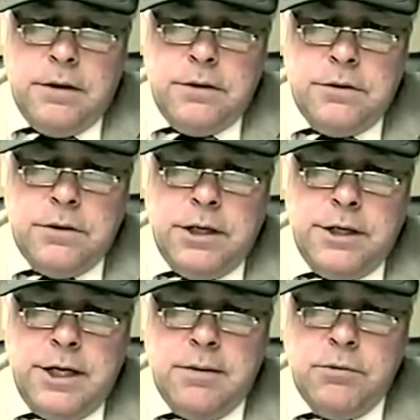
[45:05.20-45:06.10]
and try and
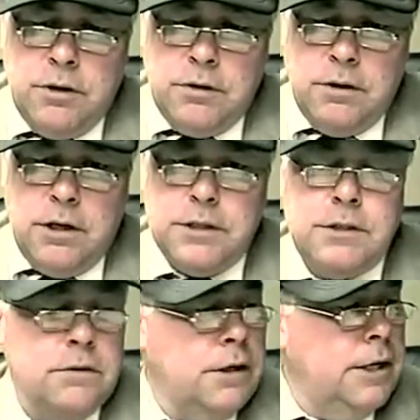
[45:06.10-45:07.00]
hammer across,
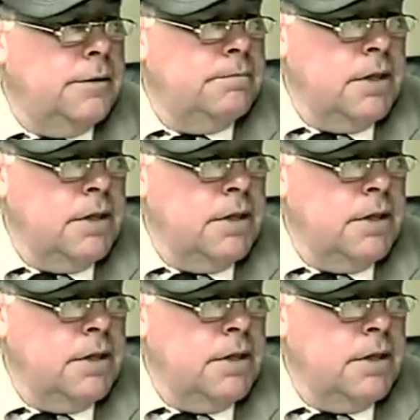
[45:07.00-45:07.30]
okay?